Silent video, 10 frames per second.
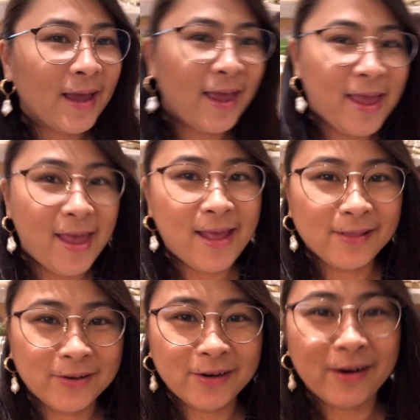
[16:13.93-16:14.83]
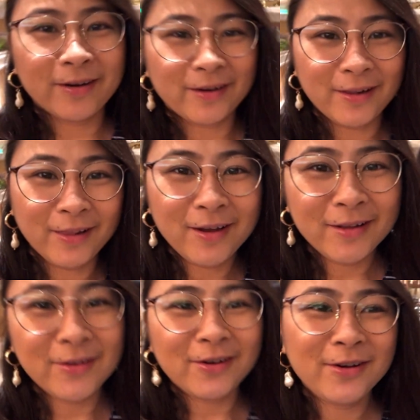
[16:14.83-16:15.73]
and there are a
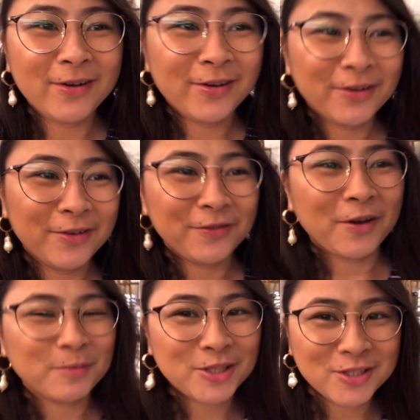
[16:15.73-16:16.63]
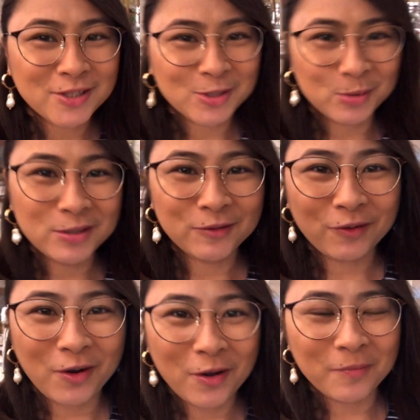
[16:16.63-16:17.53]
lot of options to choose
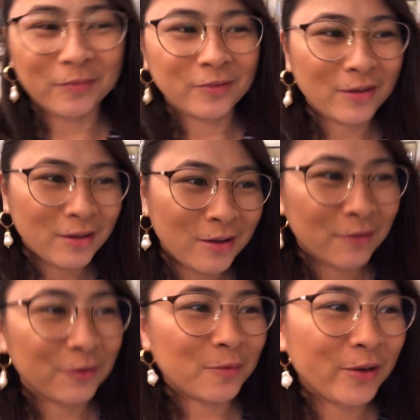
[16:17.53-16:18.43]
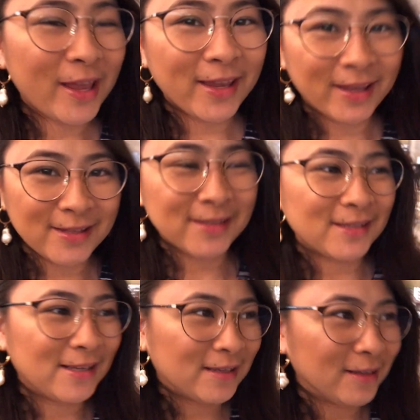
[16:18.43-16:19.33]
from, from what I can
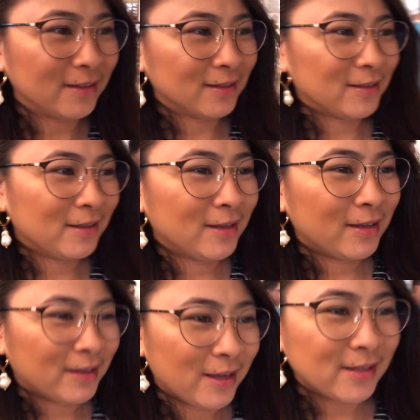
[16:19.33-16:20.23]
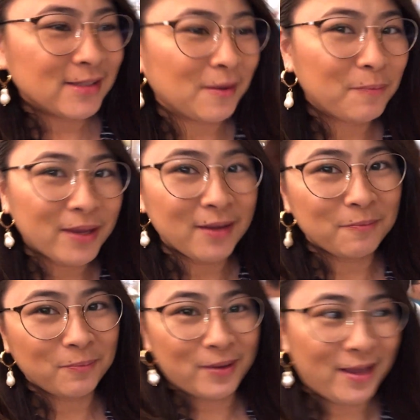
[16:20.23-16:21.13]
see. It's a big
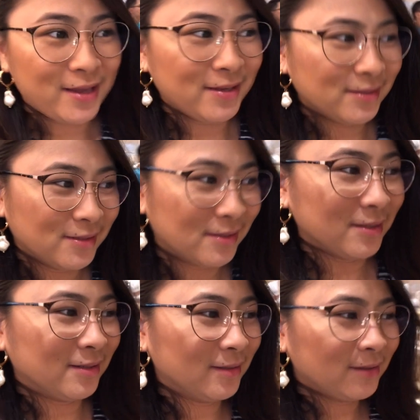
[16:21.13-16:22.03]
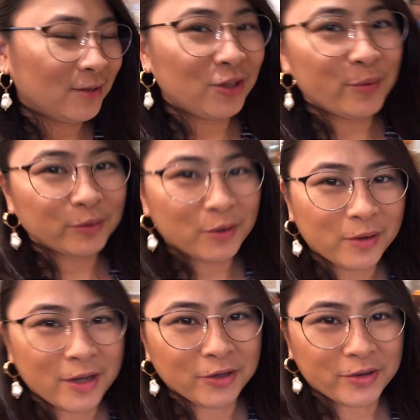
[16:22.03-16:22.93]
place. You won't go
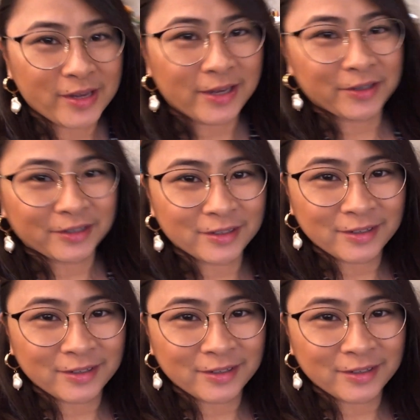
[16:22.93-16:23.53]
hungry here.